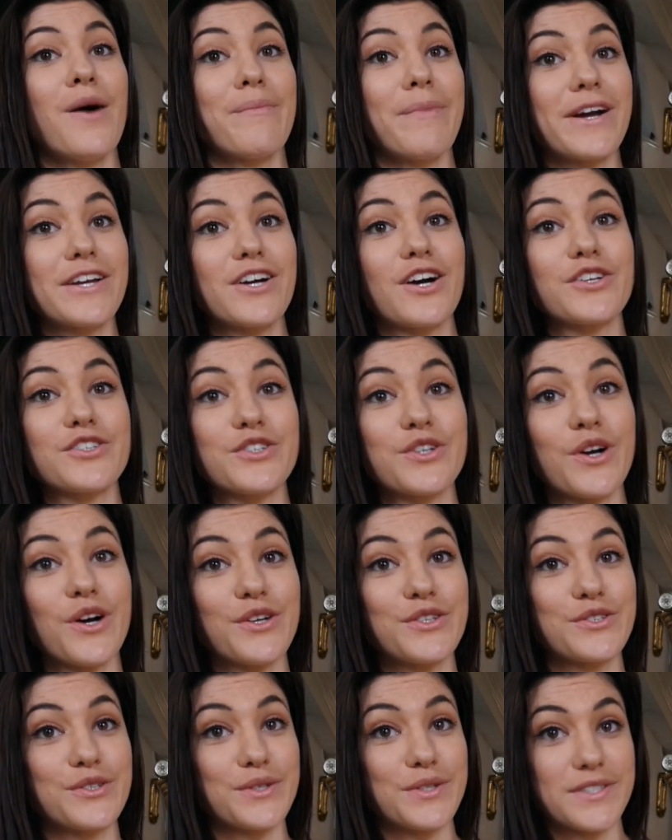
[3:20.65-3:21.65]
My doctor
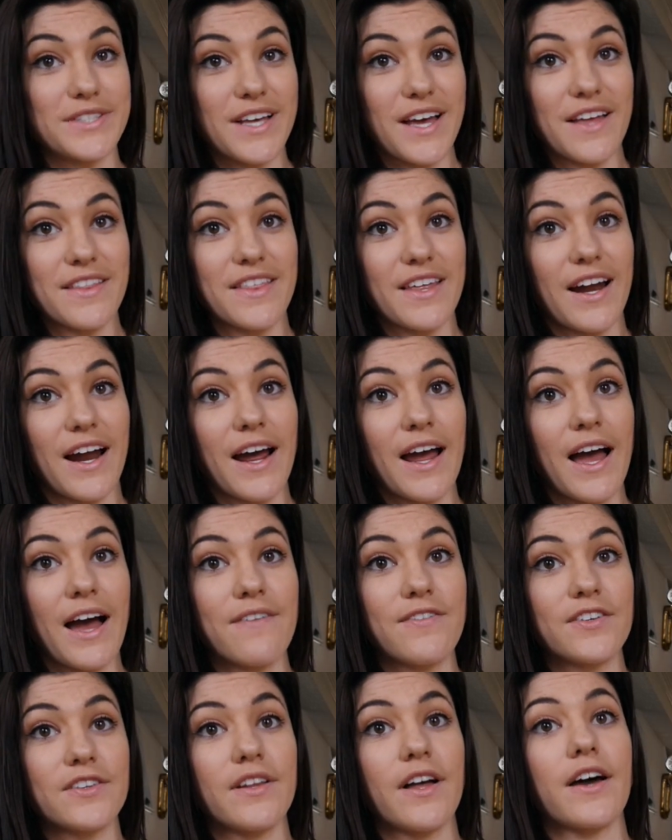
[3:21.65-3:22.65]
also said that I
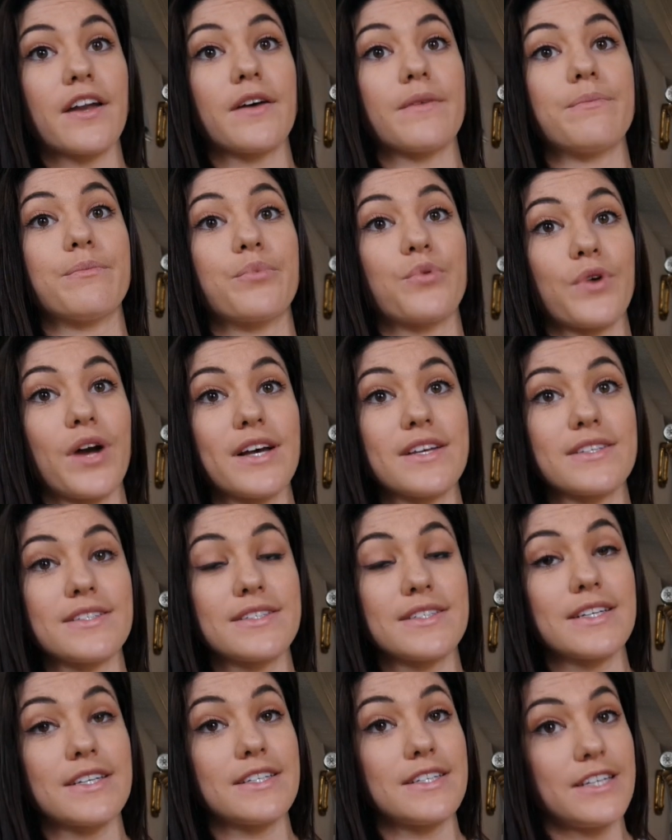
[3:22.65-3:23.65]
have a lot of
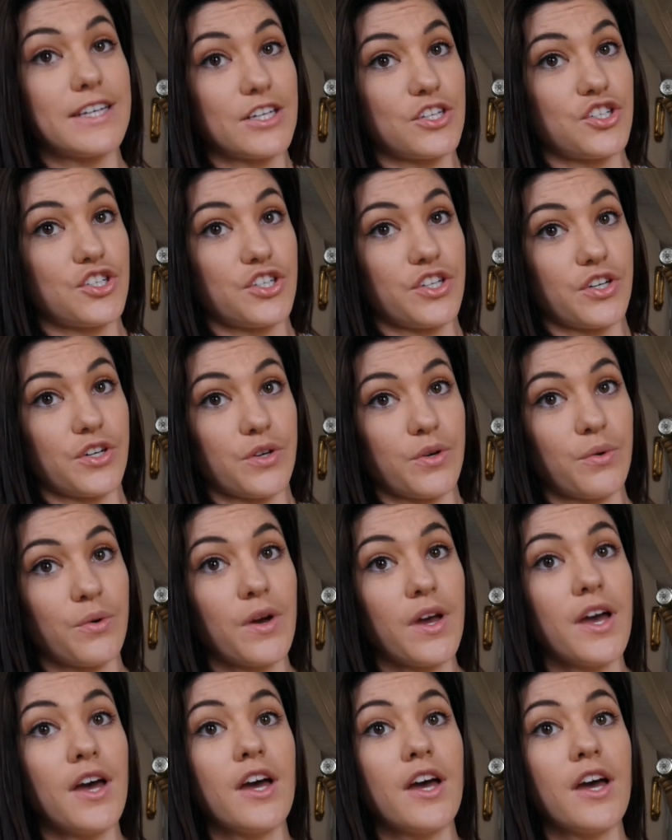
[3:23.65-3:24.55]
breast tissue.